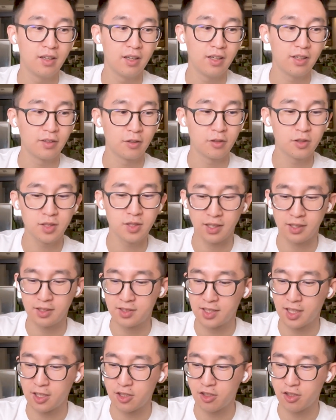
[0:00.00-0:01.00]
there's like a
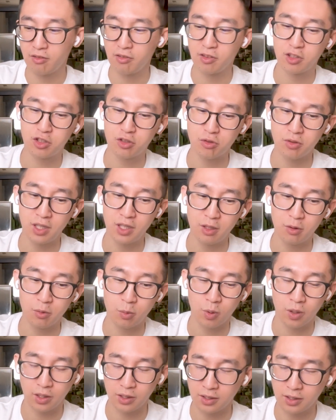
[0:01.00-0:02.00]
section of the street
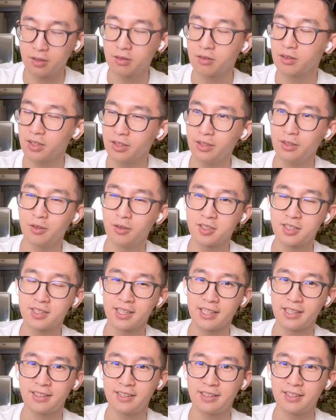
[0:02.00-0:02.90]
where it literally looks like